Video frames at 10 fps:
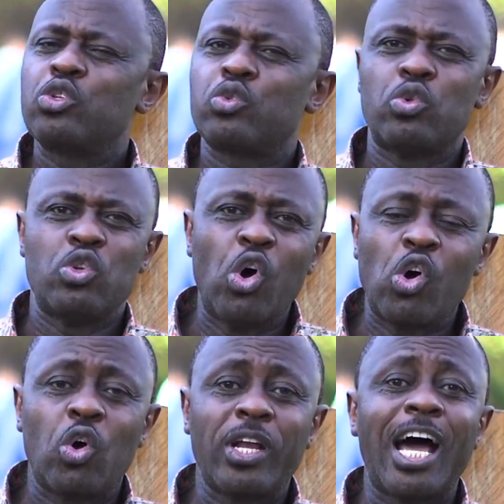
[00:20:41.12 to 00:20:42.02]
to
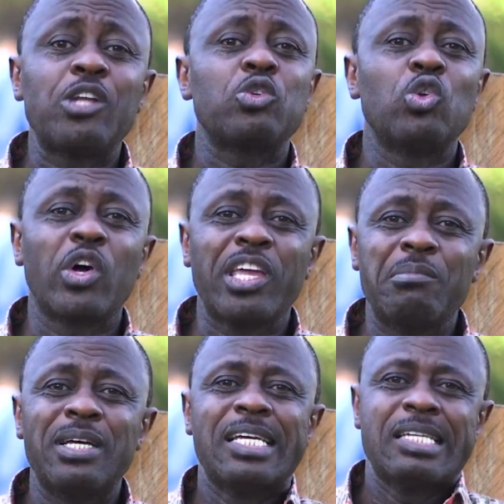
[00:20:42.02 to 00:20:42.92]
know God and to know
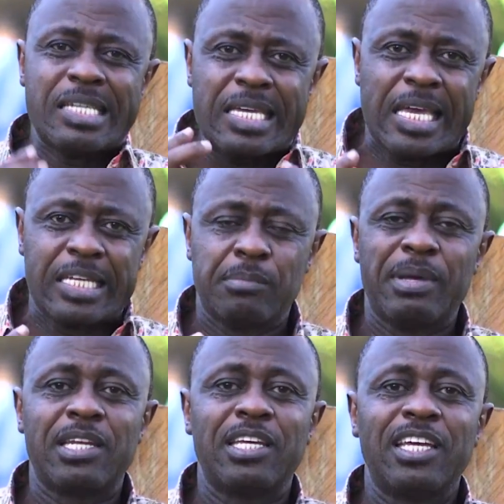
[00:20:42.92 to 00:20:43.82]
Him
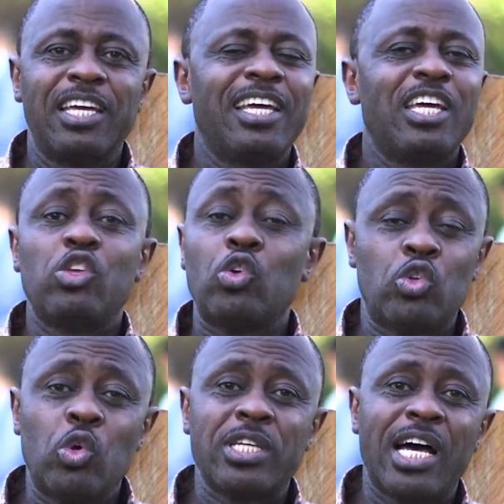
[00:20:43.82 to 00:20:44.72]
intimately. You
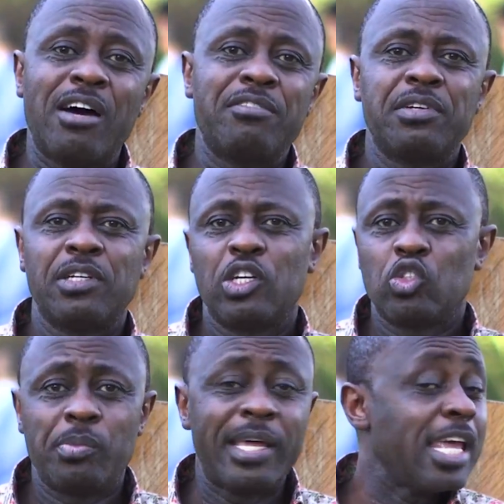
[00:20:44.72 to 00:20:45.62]
don't have
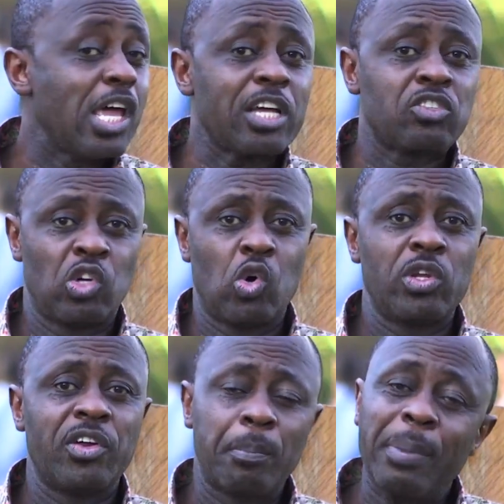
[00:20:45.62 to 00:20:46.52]
to be an
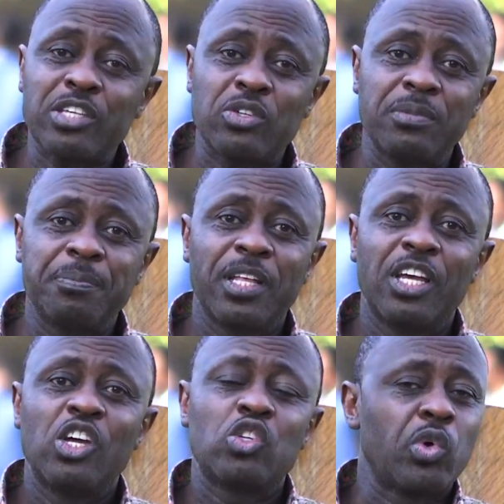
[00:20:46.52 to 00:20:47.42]
extraordinary person
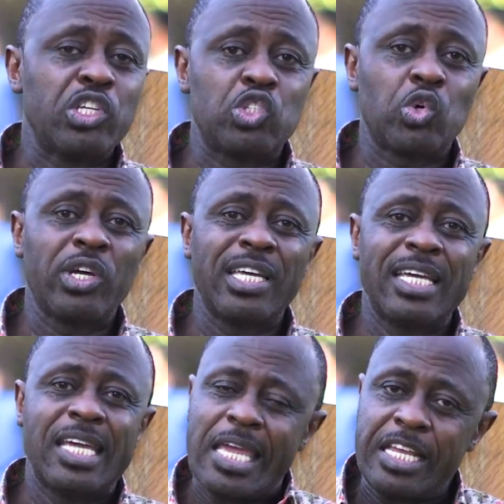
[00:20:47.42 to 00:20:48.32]
to enjoy
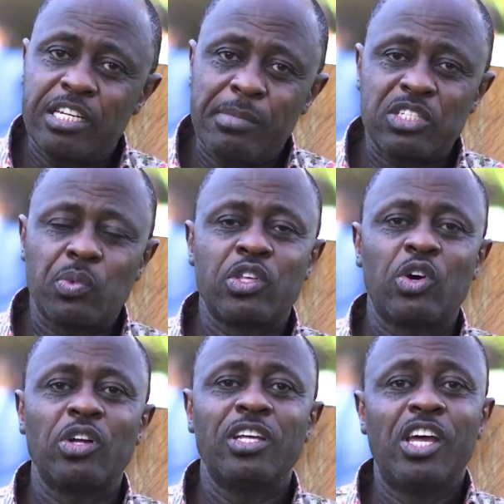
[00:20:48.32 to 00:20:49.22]
intimacy with
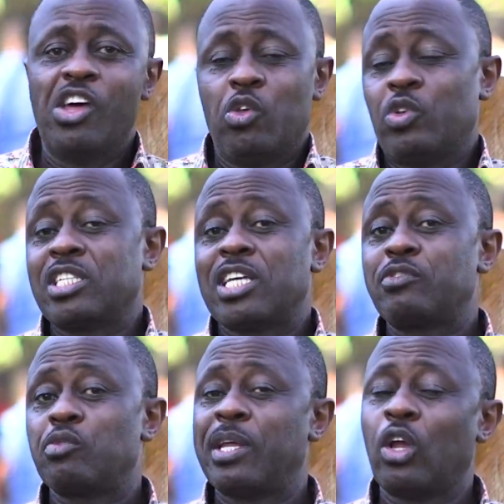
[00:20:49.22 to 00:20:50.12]
God. You just
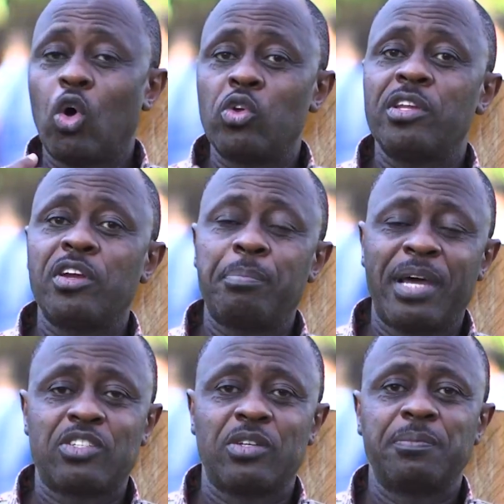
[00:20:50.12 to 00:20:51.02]
have to be an ordinary
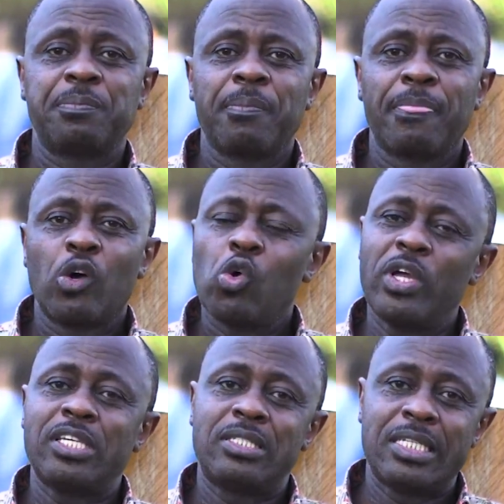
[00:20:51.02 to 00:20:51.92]
person who
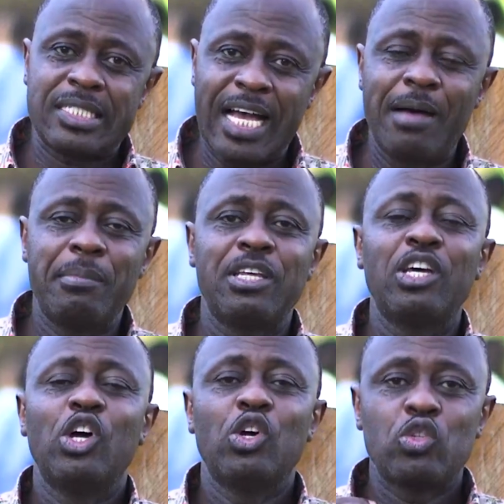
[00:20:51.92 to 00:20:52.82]
is
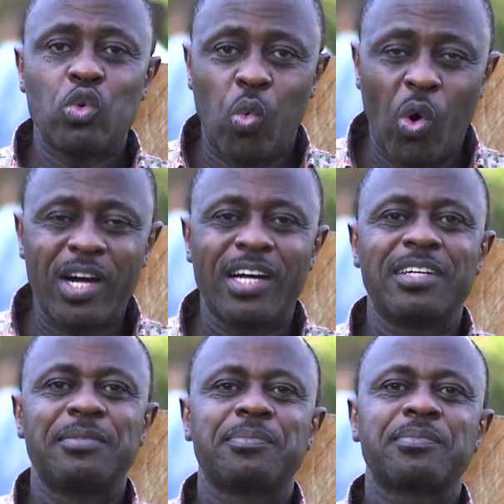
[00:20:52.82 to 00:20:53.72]
determined to walk